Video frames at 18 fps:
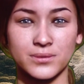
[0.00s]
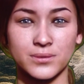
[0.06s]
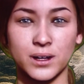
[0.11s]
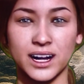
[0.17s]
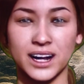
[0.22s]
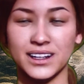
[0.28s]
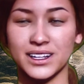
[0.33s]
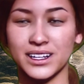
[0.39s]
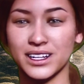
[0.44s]

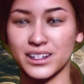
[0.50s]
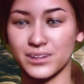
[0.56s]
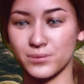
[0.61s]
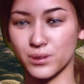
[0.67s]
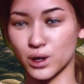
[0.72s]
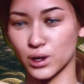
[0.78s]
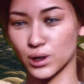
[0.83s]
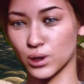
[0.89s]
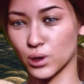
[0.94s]
Place a
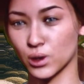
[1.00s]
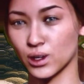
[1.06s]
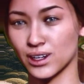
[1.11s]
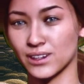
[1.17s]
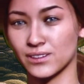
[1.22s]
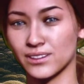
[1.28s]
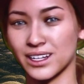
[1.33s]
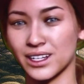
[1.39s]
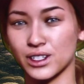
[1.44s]
small
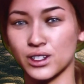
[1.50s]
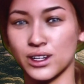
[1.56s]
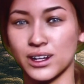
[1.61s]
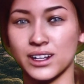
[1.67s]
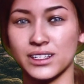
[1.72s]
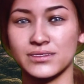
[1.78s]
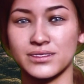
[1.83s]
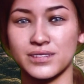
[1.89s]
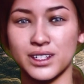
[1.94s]
water feature,